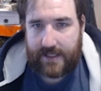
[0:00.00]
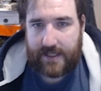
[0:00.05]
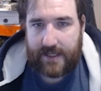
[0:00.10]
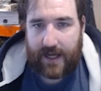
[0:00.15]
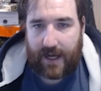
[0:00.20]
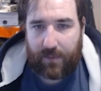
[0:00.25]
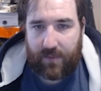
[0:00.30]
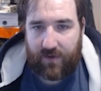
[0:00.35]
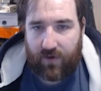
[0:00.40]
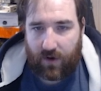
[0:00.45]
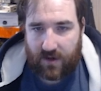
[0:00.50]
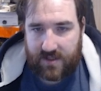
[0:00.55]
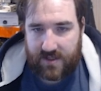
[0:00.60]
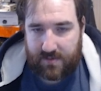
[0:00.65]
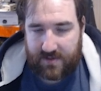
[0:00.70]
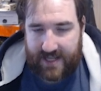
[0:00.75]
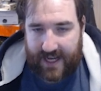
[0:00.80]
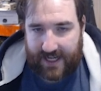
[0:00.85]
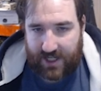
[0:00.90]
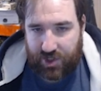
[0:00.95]
And we've got
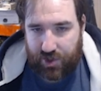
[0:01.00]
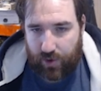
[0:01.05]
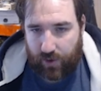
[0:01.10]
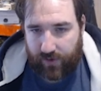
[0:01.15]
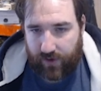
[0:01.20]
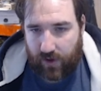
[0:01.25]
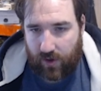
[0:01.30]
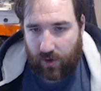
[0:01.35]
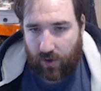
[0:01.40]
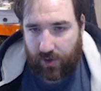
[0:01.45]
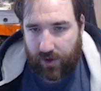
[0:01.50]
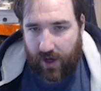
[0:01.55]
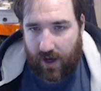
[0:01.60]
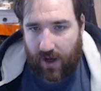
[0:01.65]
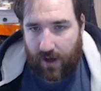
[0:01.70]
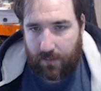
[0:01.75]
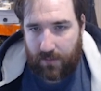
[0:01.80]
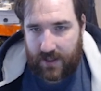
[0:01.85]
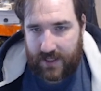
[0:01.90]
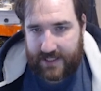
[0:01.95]
some texture on the gold
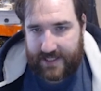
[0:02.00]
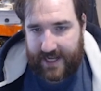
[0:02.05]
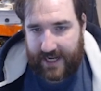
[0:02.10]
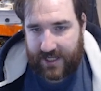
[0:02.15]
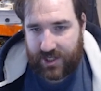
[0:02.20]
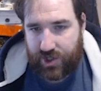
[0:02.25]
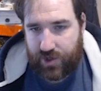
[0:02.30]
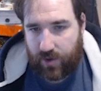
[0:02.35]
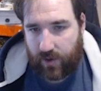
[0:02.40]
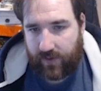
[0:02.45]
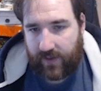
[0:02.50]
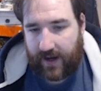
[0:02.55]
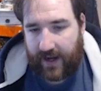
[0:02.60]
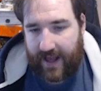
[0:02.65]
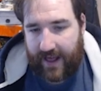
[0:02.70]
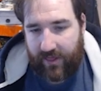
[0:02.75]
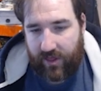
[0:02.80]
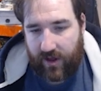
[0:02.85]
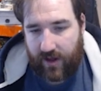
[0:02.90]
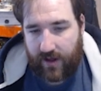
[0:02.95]
armor, texture on the
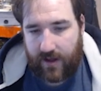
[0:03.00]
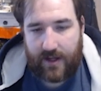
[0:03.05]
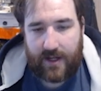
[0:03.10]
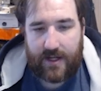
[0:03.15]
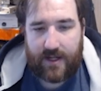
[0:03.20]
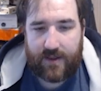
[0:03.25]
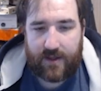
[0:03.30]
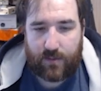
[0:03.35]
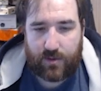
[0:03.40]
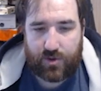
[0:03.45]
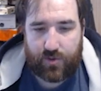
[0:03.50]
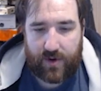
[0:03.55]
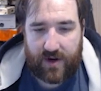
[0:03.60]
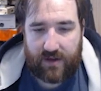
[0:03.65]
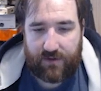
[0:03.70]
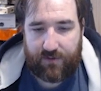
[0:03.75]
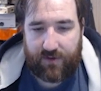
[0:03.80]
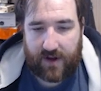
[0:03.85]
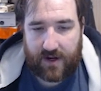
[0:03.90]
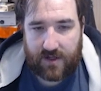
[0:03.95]
leather that was
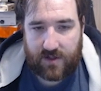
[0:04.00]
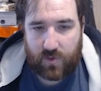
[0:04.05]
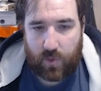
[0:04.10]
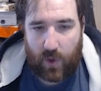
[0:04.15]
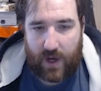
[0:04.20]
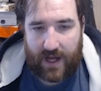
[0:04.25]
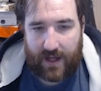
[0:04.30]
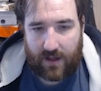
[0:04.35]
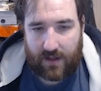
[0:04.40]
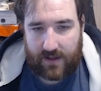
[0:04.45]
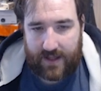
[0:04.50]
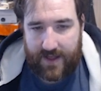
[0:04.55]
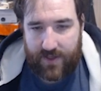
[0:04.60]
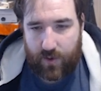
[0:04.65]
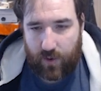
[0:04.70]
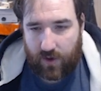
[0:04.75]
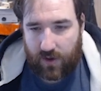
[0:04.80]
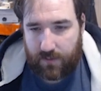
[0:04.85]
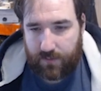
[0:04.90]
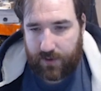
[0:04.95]
really fun as well,
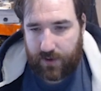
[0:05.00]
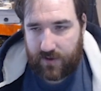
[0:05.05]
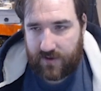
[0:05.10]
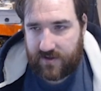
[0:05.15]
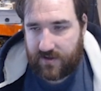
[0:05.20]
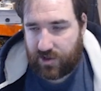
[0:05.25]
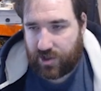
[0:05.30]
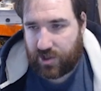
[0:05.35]
leather on the boots. It's